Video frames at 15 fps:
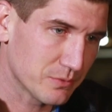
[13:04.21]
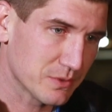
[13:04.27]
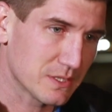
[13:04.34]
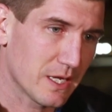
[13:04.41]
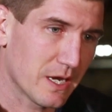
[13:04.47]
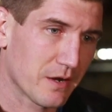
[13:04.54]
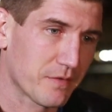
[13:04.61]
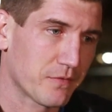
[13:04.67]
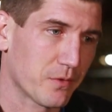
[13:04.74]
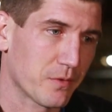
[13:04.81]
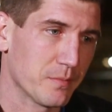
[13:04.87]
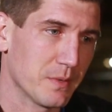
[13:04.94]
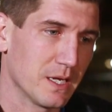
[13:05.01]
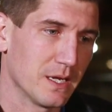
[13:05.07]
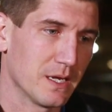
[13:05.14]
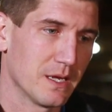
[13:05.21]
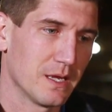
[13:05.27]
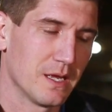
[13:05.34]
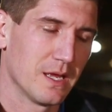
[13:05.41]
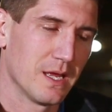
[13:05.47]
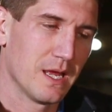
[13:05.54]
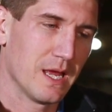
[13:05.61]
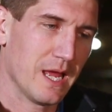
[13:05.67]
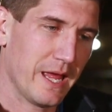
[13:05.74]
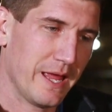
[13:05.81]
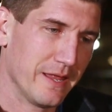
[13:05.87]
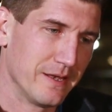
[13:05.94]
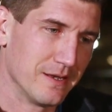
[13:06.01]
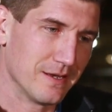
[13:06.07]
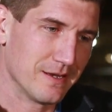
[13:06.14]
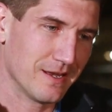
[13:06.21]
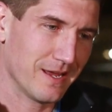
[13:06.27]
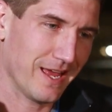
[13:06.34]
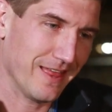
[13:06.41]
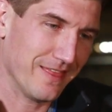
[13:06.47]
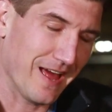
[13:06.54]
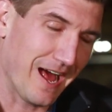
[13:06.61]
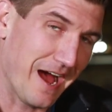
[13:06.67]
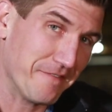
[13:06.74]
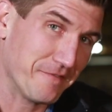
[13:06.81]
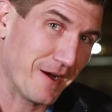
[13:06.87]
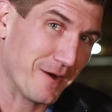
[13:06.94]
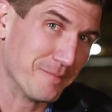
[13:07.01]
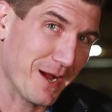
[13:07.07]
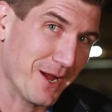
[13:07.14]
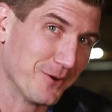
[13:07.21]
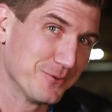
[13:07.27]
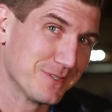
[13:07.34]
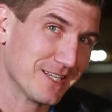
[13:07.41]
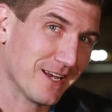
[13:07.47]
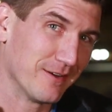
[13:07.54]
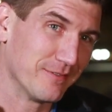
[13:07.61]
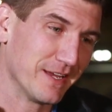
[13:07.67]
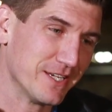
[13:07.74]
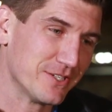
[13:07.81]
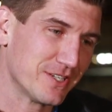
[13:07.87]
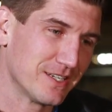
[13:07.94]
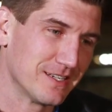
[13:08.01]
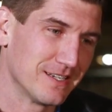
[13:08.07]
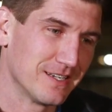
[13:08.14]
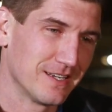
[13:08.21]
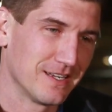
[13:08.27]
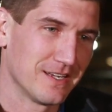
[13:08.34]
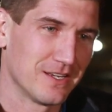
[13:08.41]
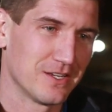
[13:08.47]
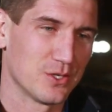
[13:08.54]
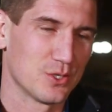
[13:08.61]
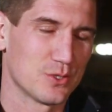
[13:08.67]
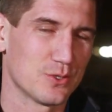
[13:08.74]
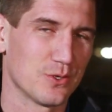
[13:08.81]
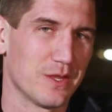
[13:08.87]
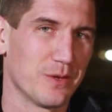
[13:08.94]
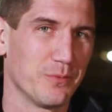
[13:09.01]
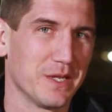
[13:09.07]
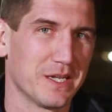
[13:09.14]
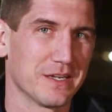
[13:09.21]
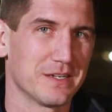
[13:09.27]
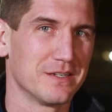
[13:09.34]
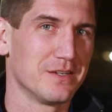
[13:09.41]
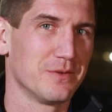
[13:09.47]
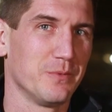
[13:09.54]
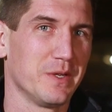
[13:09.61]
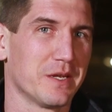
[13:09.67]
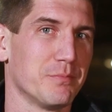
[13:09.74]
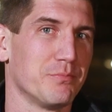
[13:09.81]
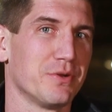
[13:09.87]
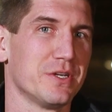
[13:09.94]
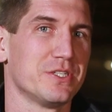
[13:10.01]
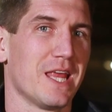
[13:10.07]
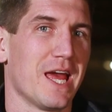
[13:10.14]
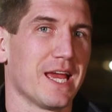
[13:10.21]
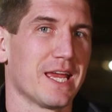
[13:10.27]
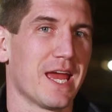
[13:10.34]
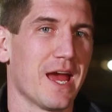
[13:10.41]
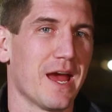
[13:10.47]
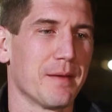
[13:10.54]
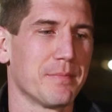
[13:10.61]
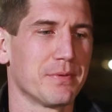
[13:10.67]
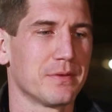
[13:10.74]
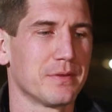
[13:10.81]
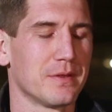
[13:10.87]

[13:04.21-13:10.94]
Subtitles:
was there for me, and I found my own salvation, so then we could bridge that gap.